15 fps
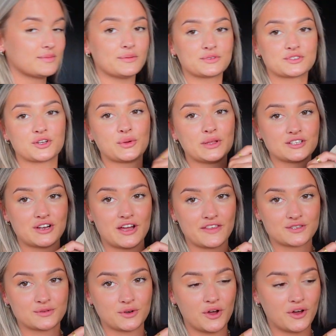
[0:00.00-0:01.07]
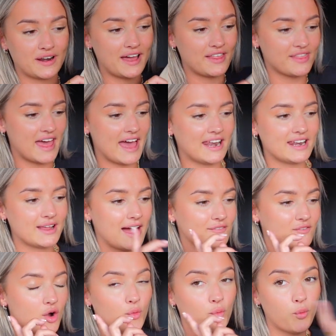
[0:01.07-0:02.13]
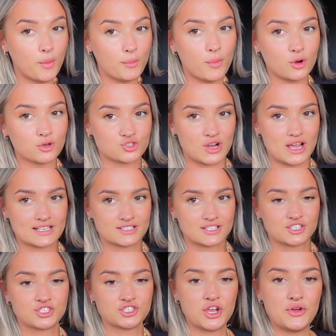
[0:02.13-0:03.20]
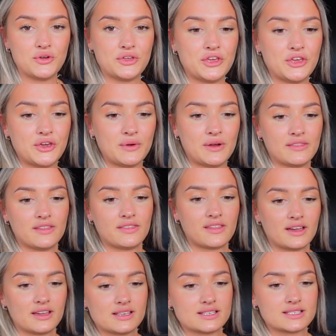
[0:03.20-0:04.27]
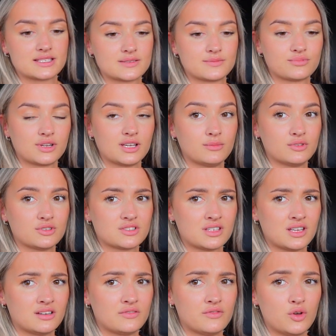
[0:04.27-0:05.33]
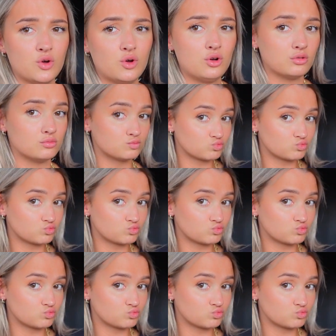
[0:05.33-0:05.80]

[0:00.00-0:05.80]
I'm just gonna quickly try this one on and then I've got one more dress to show you and then that is pretty much the end of the haul.